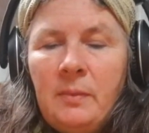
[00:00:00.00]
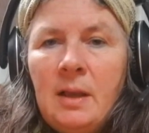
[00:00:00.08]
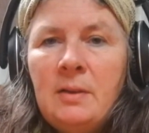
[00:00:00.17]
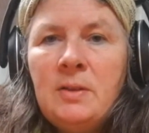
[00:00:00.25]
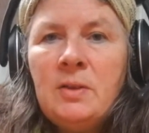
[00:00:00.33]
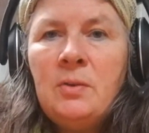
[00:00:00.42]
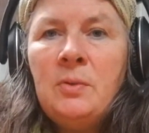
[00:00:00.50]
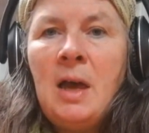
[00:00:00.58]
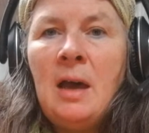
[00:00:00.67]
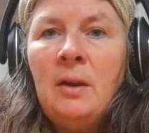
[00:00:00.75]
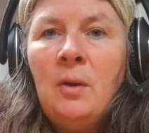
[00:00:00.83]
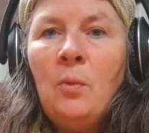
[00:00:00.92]
so
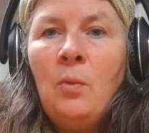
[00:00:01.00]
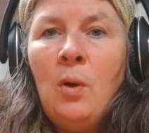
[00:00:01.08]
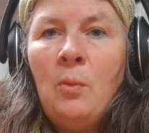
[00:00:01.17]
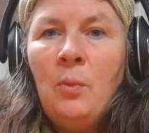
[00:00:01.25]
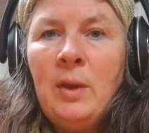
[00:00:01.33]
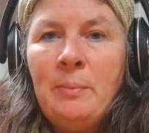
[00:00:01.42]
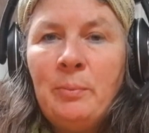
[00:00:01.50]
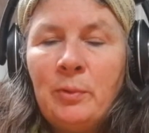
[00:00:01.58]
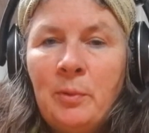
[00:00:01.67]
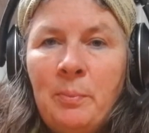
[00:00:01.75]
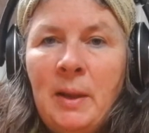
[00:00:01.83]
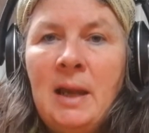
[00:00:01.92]
that what we
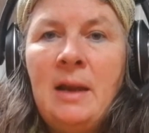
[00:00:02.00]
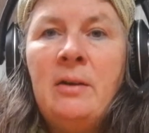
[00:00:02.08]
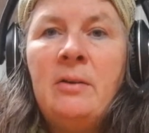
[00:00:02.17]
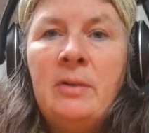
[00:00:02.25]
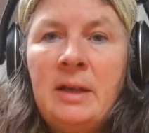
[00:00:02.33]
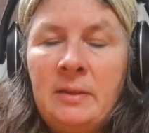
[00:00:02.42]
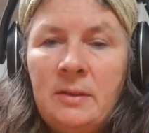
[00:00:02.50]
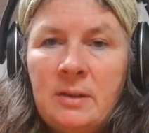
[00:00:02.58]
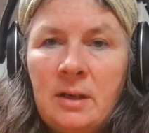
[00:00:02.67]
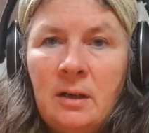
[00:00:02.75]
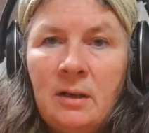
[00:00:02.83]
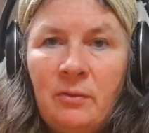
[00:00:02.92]
prepare in the
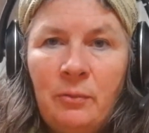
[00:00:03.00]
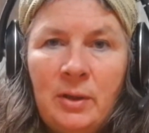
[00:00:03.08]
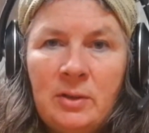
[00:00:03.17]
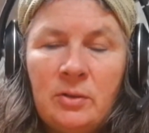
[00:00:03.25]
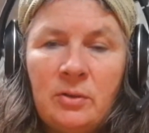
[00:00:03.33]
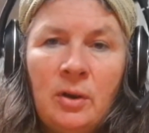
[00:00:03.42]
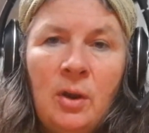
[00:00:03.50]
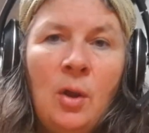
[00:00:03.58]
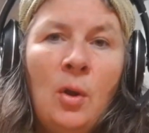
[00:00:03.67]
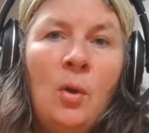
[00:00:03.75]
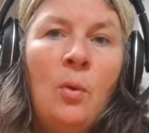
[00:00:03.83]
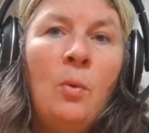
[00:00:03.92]
dark of winter,
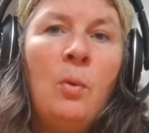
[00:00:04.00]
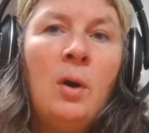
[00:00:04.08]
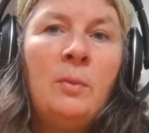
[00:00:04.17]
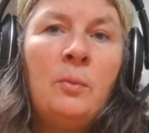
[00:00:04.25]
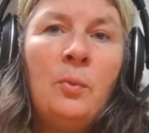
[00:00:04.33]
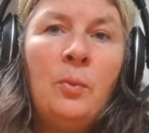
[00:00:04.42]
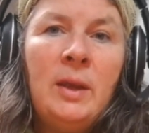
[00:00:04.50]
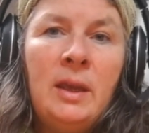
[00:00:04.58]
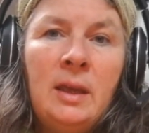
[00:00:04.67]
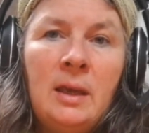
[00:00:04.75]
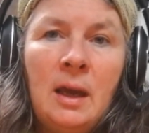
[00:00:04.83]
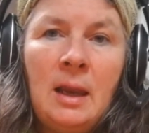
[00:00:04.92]
what
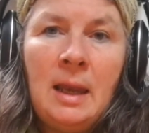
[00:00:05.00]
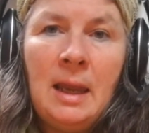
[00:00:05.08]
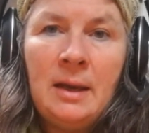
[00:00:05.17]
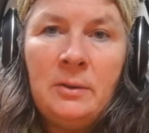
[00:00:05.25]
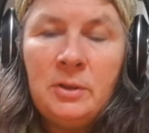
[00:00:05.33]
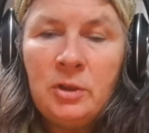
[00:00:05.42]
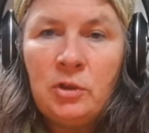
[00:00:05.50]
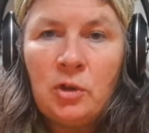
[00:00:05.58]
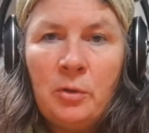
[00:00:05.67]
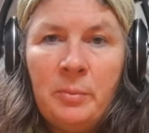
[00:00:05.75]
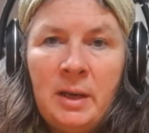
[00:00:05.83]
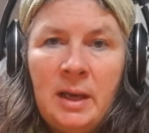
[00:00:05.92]
we allow to
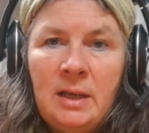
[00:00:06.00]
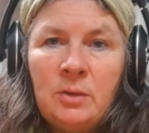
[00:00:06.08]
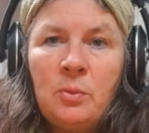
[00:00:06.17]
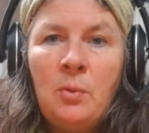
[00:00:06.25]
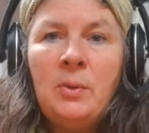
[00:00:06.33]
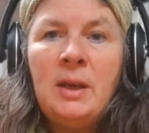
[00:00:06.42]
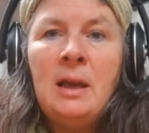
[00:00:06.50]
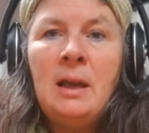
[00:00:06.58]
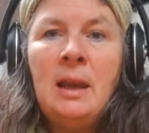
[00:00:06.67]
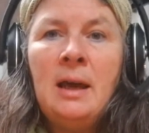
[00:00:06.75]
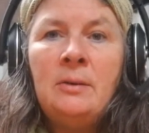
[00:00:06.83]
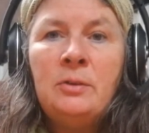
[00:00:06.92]
germinate, what we
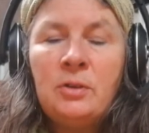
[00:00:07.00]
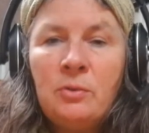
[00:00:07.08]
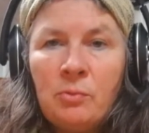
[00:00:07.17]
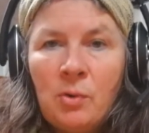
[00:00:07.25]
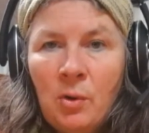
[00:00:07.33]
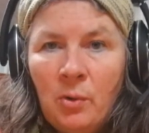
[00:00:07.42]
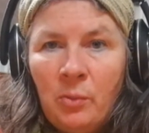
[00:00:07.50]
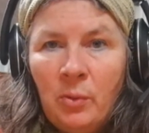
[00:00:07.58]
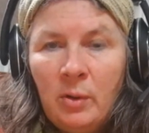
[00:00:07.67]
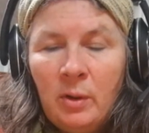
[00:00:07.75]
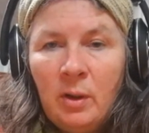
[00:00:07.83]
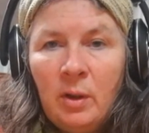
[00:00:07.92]
allow to grow,
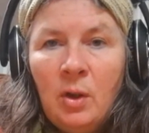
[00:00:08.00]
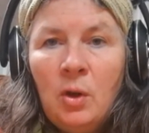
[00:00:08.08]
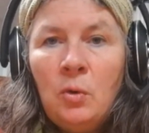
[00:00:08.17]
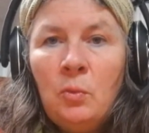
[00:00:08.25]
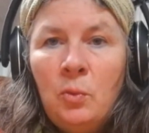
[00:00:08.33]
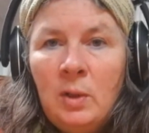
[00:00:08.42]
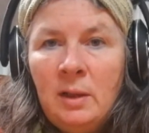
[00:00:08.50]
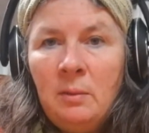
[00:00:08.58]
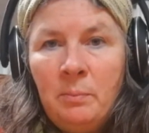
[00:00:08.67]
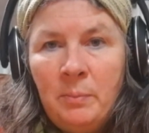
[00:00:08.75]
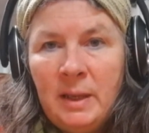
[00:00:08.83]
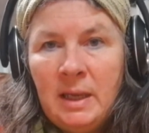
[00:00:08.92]
will
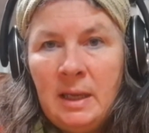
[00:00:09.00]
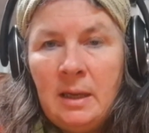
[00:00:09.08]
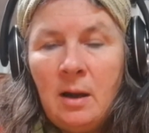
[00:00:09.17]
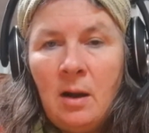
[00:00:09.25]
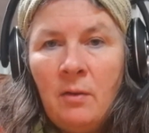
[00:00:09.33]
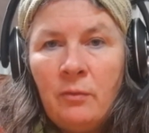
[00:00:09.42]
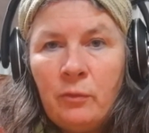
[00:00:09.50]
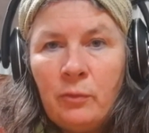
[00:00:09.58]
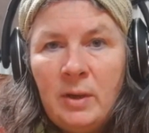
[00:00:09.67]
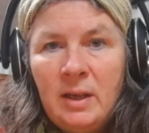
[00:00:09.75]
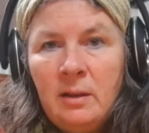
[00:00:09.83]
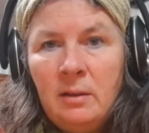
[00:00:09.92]
be of
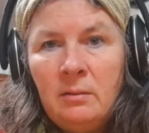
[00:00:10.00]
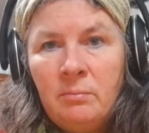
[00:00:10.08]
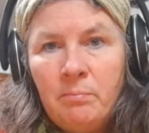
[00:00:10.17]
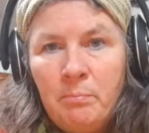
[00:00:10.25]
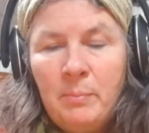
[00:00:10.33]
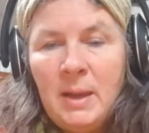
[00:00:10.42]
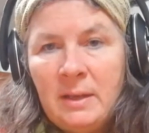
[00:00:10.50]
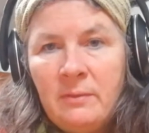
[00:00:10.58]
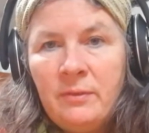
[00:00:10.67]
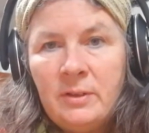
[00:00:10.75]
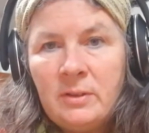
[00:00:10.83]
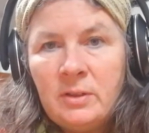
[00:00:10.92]
real
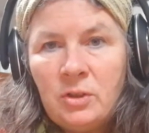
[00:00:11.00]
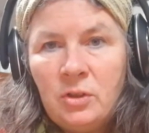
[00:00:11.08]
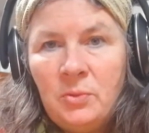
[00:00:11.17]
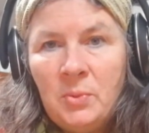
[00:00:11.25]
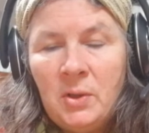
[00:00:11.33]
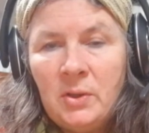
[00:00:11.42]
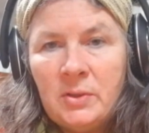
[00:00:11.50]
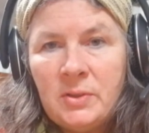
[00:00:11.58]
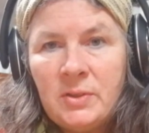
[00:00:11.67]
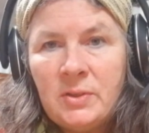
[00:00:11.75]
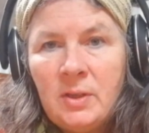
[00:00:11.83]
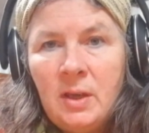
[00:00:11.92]
benefit to
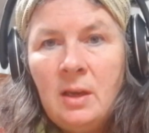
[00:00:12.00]
us